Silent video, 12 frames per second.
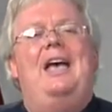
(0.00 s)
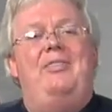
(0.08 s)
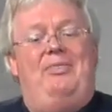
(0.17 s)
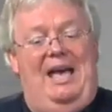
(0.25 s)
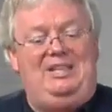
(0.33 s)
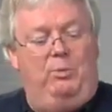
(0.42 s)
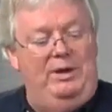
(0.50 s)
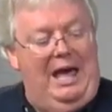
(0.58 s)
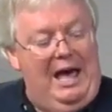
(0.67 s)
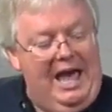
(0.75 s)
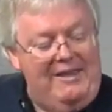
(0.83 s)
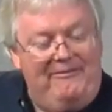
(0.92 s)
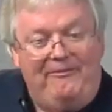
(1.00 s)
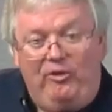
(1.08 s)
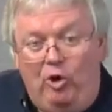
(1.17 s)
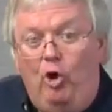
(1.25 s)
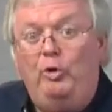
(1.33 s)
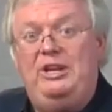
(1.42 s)
and that's when high
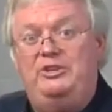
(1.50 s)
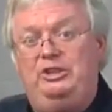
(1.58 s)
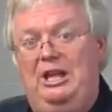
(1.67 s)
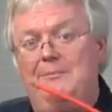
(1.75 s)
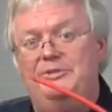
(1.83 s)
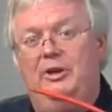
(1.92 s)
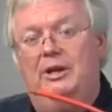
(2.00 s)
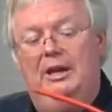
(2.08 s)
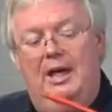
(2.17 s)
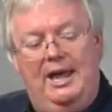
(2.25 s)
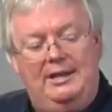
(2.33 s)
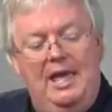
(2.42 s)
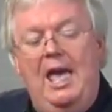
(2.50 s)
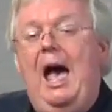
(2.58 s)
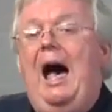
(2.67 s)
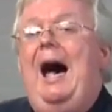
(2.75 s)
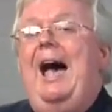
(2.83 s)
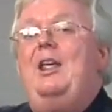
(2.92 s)
voltage comes online.
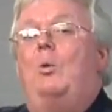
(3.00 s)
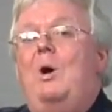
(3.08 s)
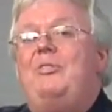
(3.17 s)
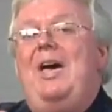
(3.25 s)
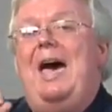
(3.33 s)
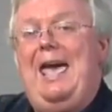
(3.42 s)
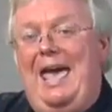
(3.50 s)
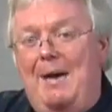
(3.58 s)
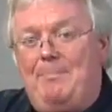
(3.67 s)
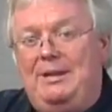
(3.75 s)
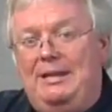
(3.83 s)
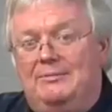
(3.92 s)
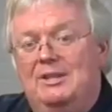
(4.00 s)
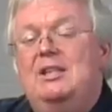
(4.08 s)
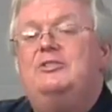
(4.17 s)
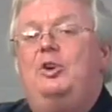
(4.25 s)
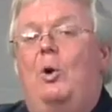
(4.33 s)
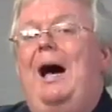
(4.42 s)
I don't want that happening.
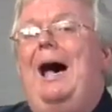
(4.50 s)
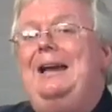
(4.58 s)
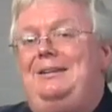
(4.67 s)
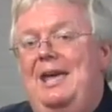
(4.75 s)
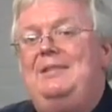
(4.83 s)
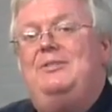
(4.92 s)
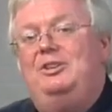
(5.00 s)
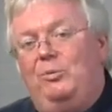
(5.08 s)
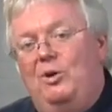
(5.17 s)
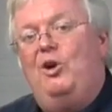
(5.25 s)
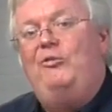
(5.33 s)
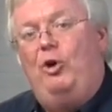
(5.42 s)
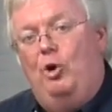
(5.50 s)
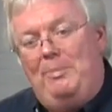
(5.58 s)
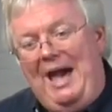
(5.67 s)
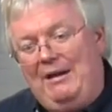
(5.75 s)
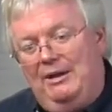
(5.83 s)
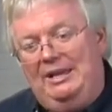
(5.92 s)
So I take the 12-volt
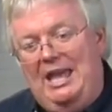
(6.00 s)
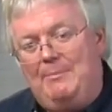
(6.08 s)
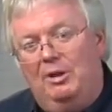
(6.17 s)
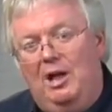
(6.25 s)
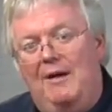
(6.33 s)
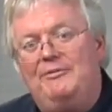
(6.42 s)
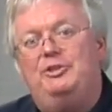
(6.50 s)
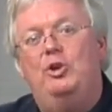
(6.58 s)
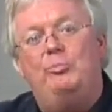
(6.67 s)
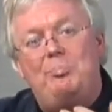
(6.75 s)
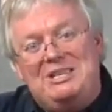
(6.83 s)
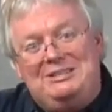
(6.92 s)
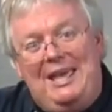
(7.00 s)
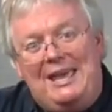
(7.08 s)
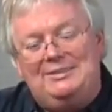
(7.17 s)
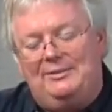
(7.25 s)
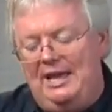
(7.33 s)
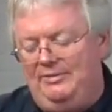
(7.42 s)
battery cable off so
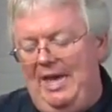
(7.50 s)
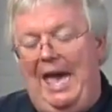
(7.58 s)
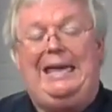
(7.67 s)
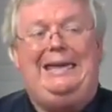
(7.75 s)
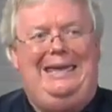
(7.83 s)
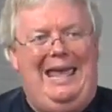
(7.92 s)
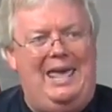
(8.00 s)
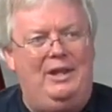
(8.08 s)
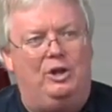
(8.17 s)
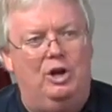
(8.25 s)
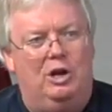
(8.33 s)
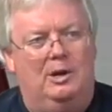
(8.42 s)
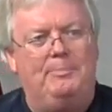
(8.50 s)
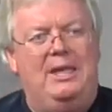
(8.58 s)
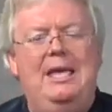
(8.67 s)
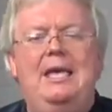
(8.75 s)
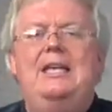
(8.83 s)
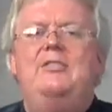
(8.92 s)
mistakes like that can occur.
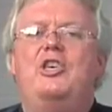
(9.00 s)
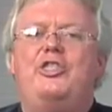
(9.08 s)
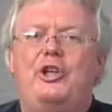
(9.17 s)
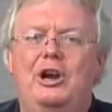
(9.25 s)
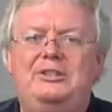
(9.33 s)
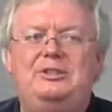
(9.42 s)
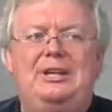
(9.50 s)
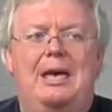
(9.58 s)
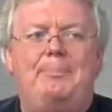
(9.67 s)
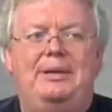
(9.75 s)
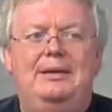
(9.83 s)
The third step